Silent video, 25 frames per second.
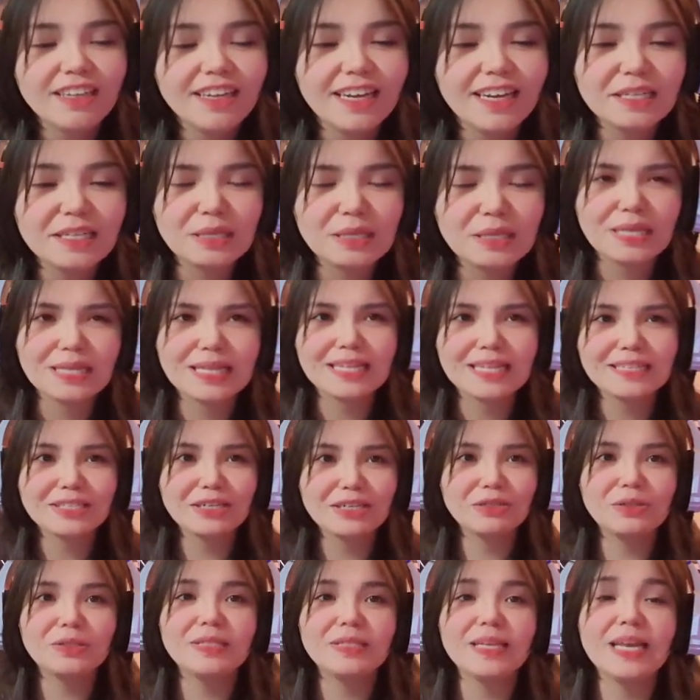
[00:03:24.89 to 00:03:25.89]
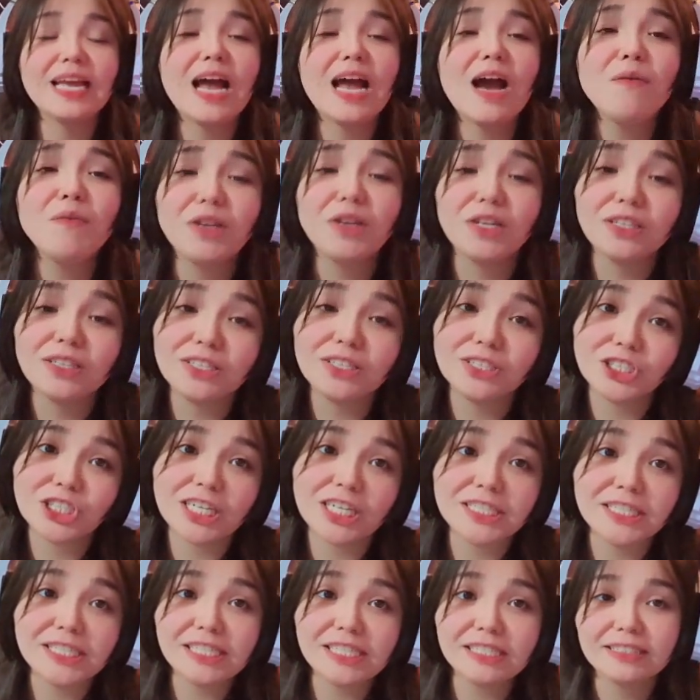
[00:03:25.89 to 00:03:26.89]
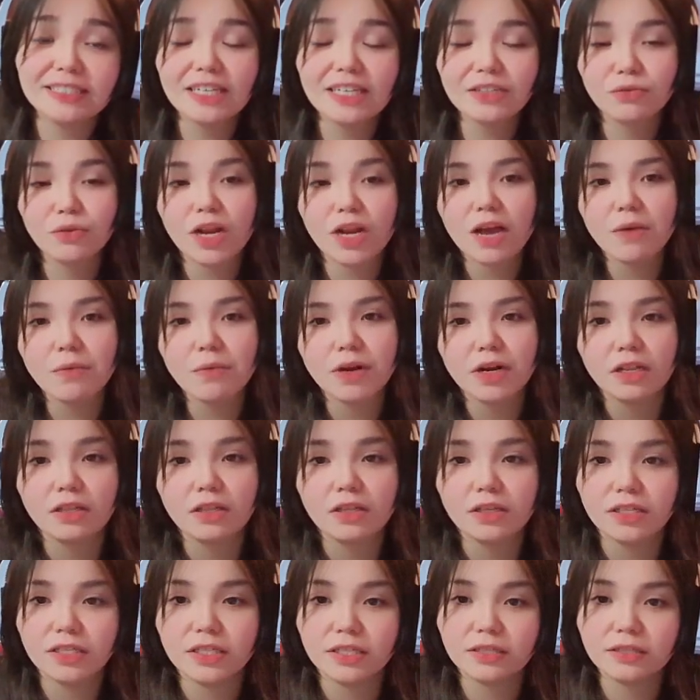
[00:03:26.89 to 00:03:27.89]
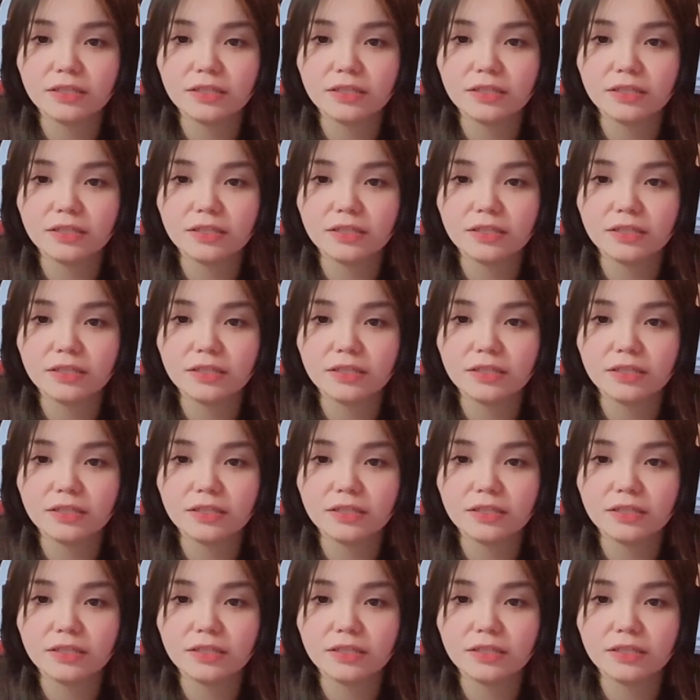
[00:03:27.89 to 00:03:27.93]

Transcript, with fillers: I think that's how to say it. I want to learn Chinese. That's what I want to learn.